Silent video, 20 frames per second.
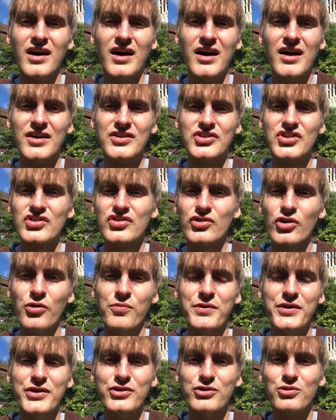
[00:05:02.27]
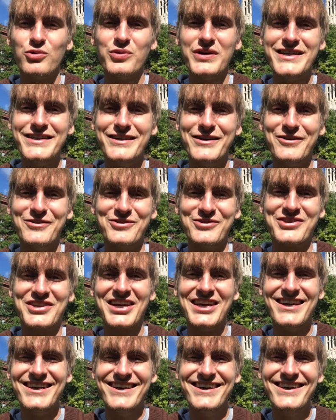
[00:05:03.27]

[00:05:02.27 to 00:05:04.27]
uh, just open your windows.